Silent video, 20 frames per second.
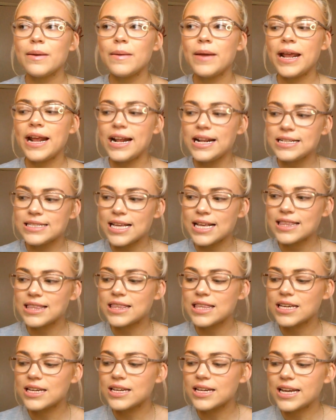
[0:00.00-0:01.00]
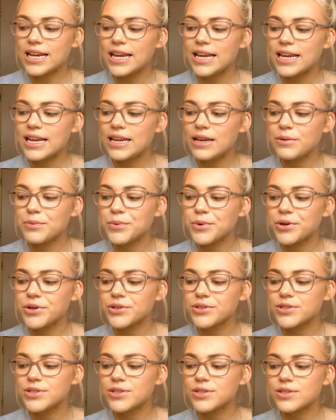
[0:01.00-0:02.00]
He said that he
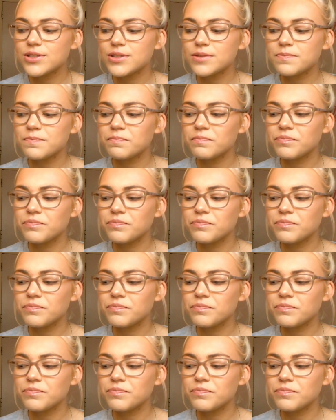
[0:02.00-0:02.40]
was